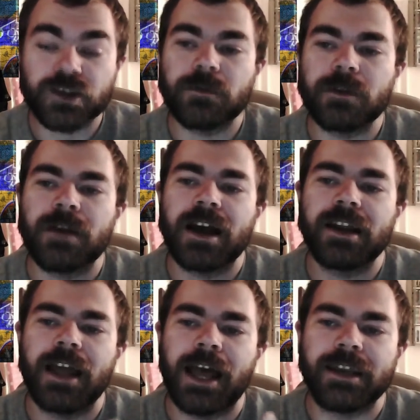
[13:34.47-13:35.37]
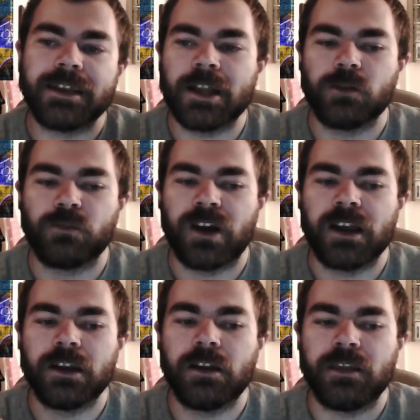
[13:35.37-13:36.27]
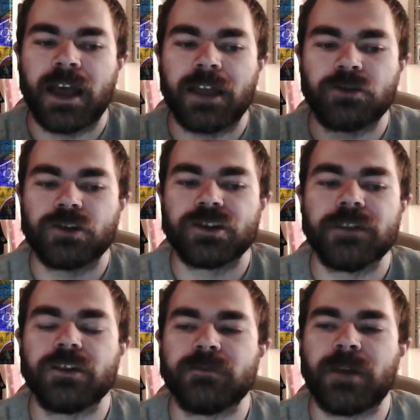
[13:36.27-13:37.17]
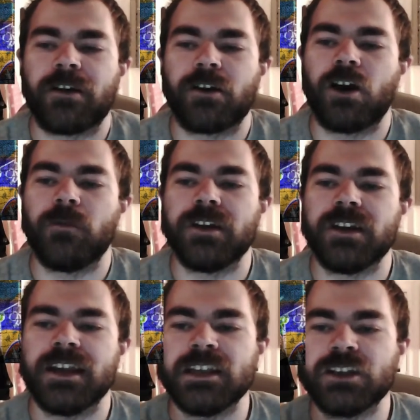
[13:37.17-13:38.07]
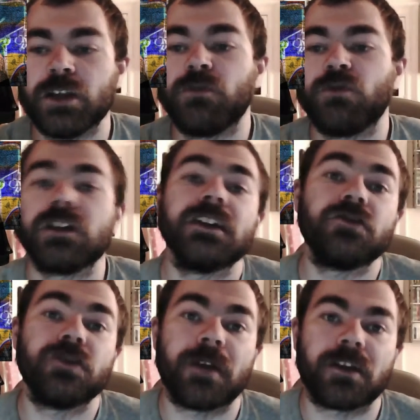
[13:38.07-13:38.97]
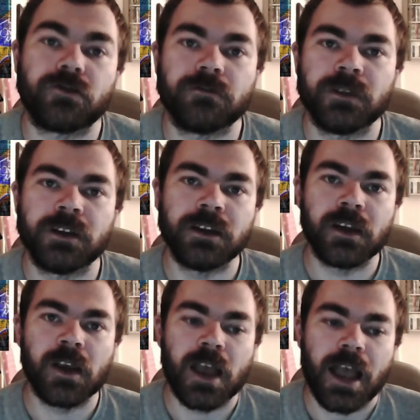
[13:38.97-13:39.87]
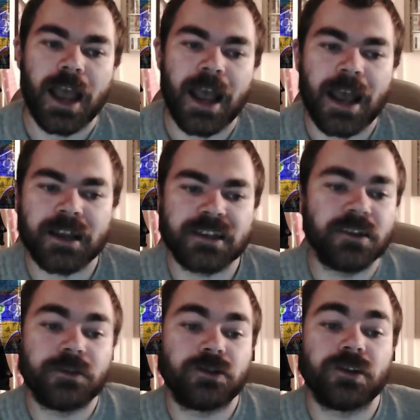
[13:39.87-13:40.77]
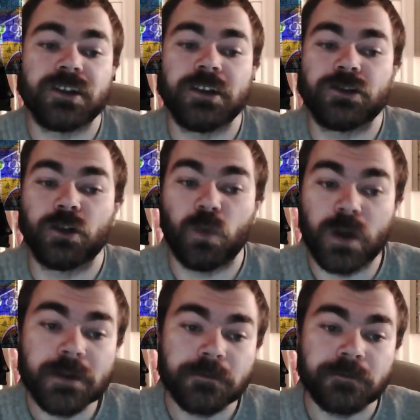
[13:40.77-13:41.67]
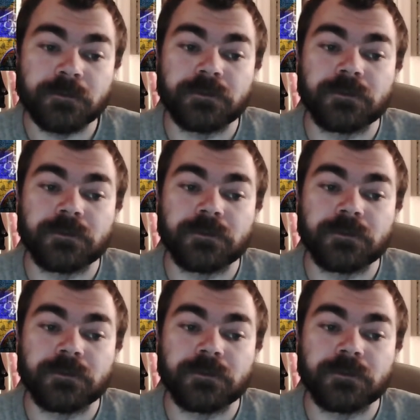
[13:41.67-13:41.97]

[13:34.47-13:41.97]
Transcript: Shane McMahon and Daniel Bryan that John Cena vs Baron Corbin is a number one contendership match. And I still think John Cena is going to win.